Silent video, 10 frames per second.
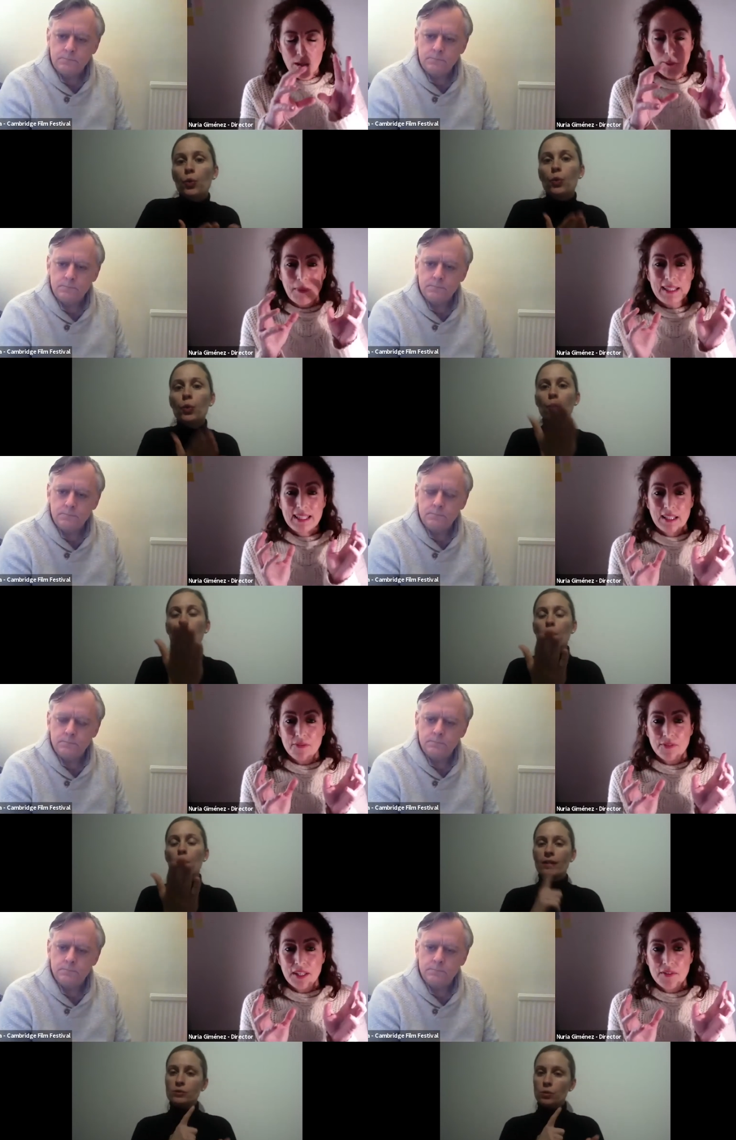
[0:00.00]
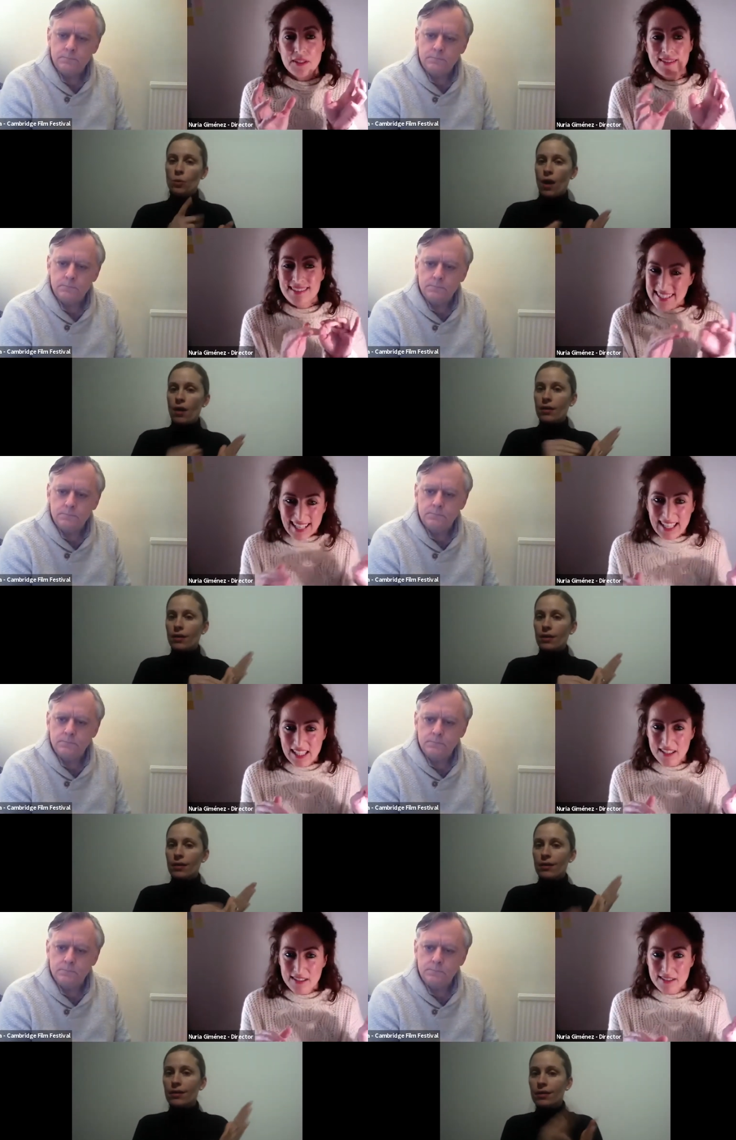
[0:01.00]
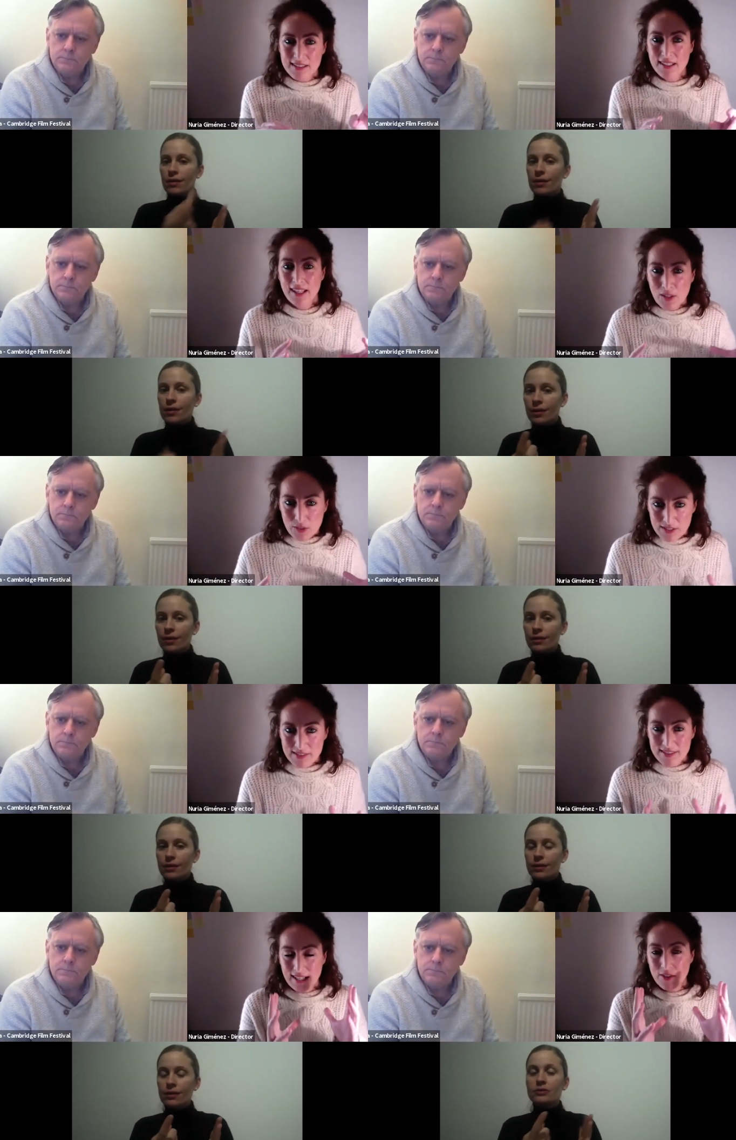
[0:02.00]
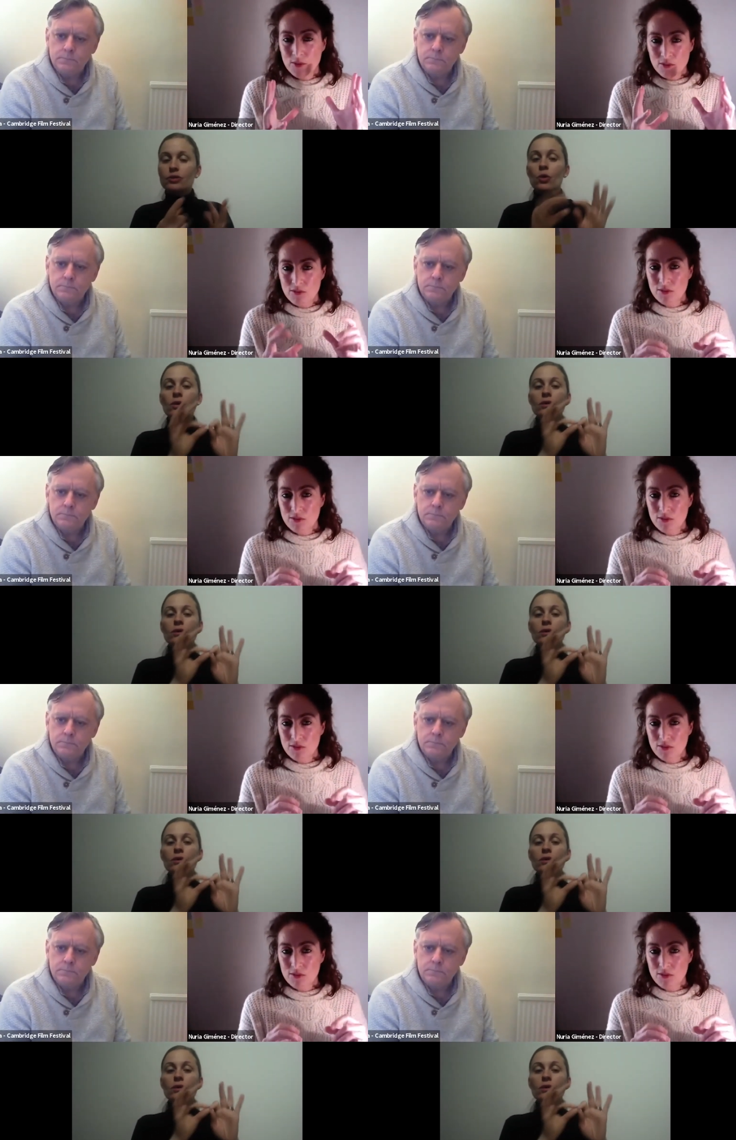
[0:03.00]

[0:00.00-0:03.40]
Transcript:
Speaker 1: But if there is silence, the sound